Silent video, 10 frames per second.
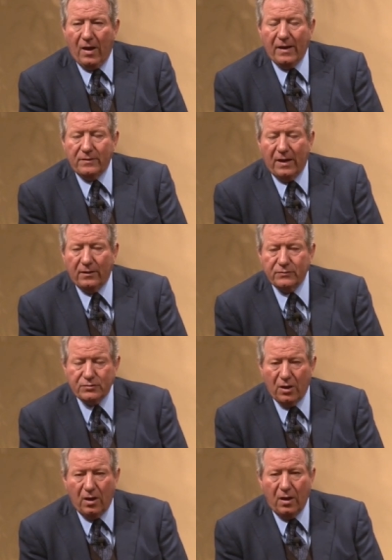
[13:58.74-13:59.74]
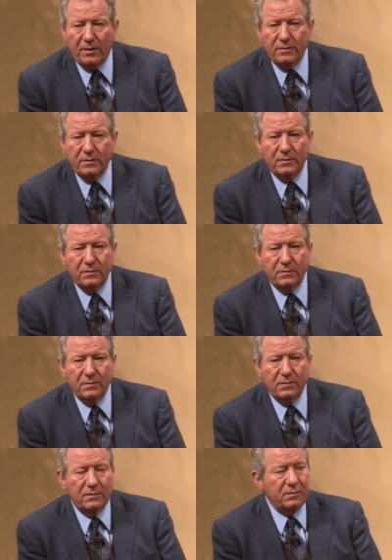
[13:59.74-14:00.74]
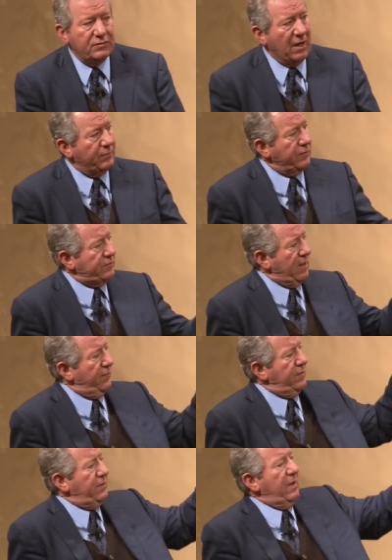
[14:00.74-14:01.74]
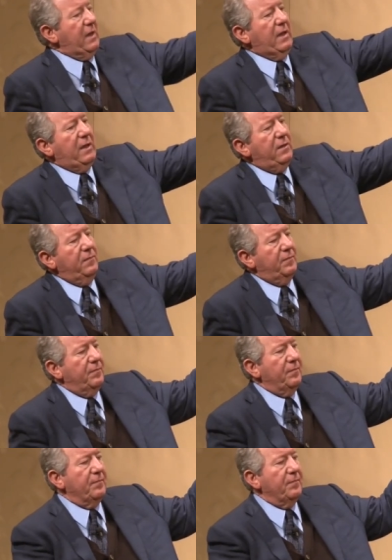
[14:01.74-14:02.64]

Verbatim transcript: write down John chapter 17,